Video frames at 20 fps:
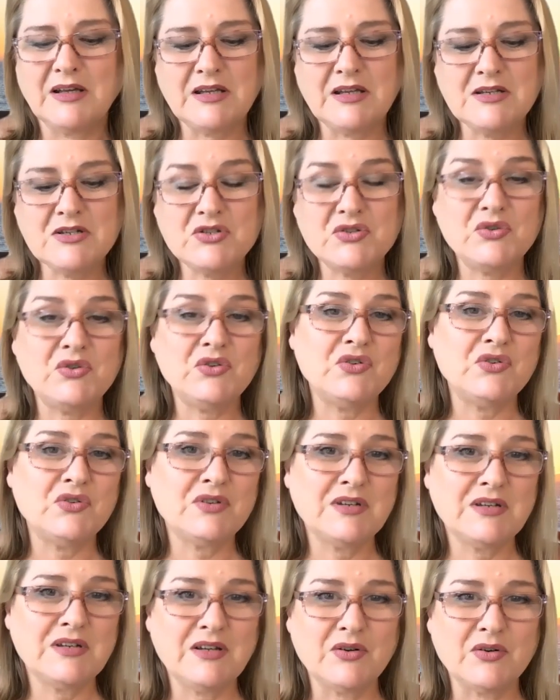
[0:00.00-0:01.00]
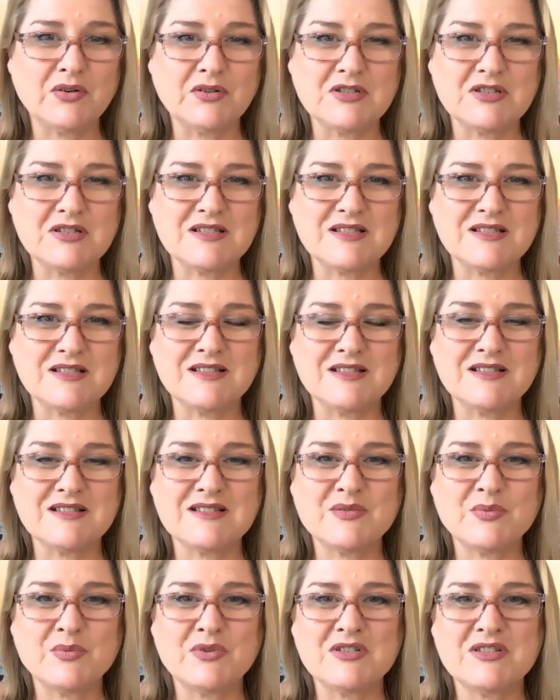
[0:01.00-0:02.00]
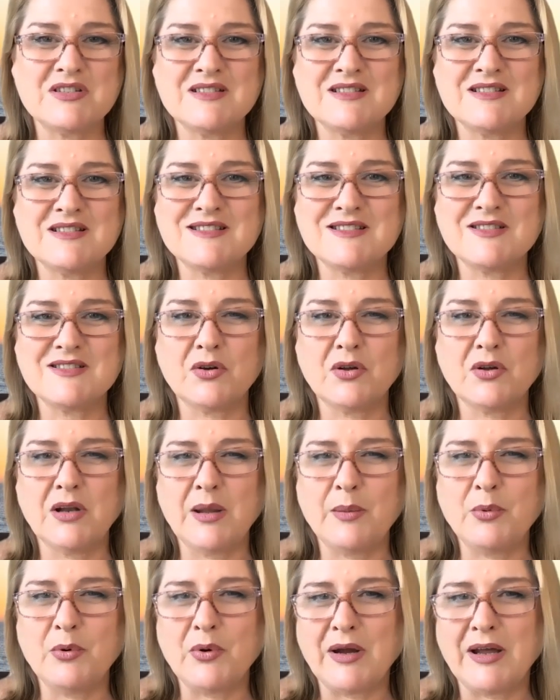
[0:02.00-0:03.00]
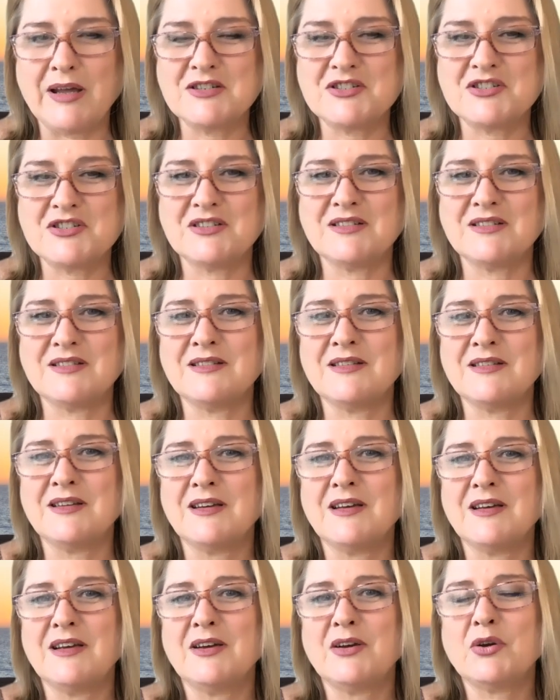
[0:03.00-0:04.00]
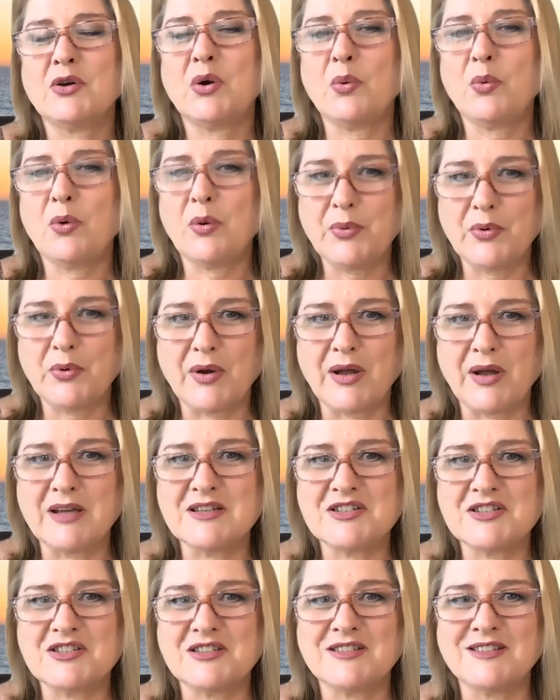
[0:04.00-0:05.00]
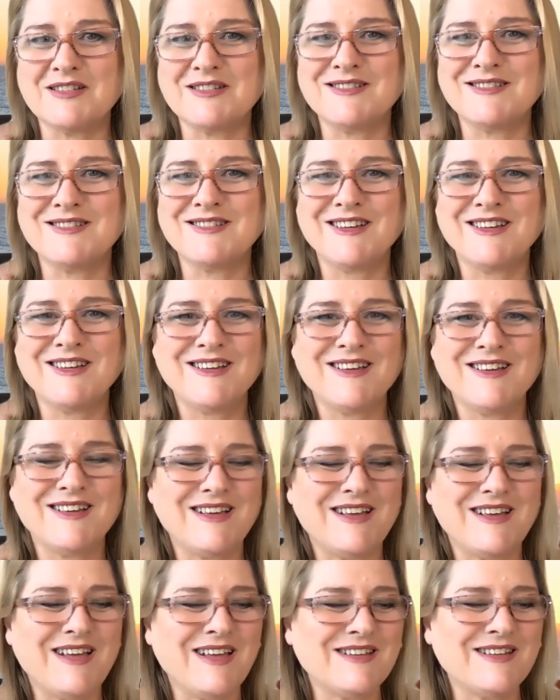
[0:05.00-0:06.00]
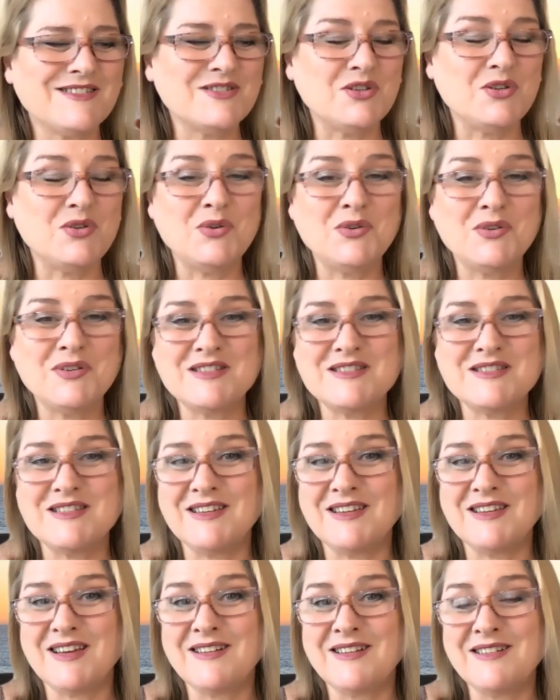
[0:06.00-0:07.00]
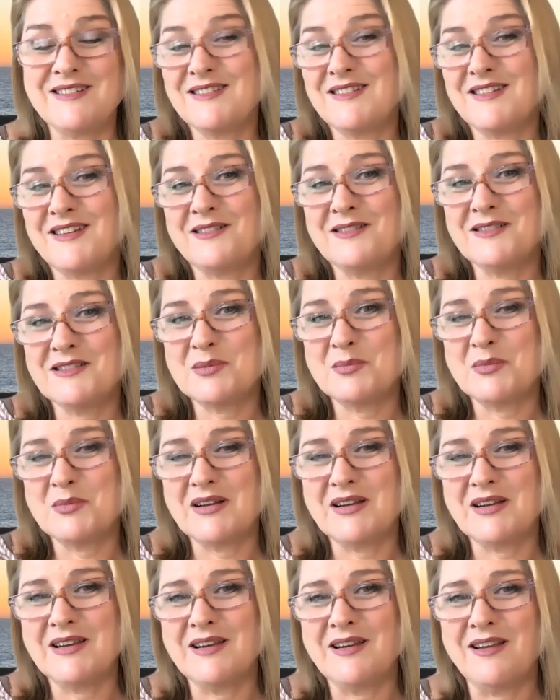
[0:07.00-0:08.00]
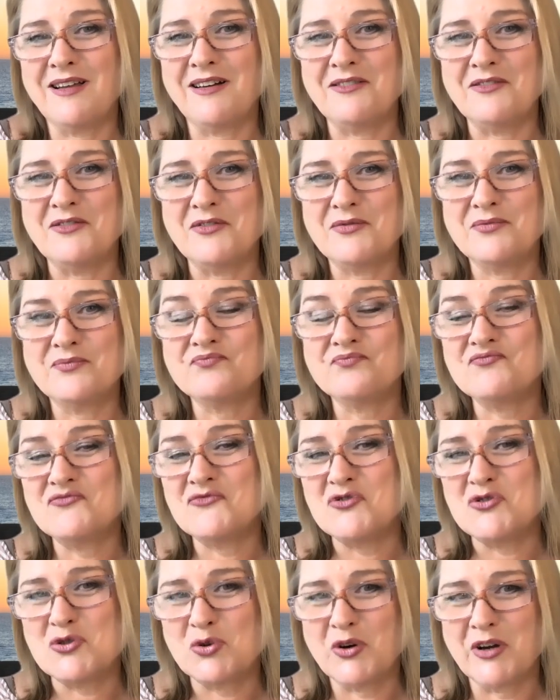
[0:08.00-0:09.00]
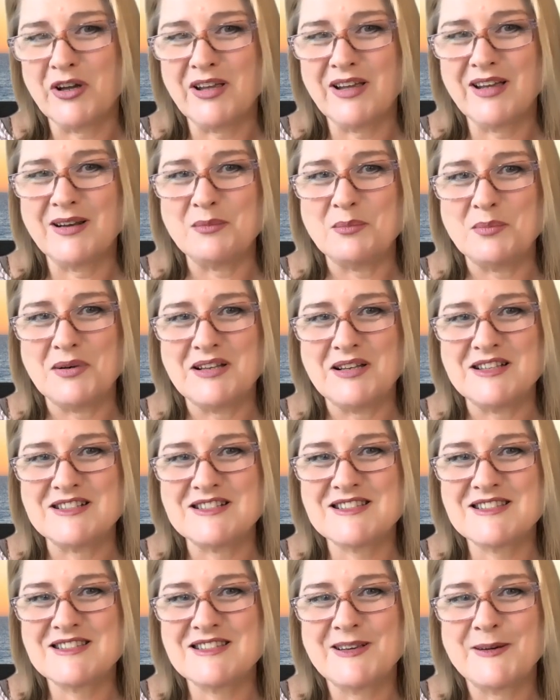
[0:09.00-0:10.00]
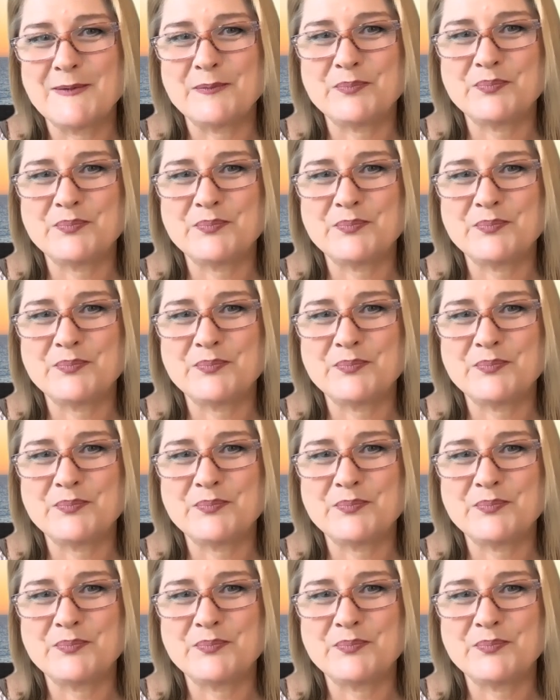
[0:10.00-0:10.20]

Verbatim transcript: into unity consciousness, which is collaboration, cooperation, and unity, and ultimately love, joy, and bliss.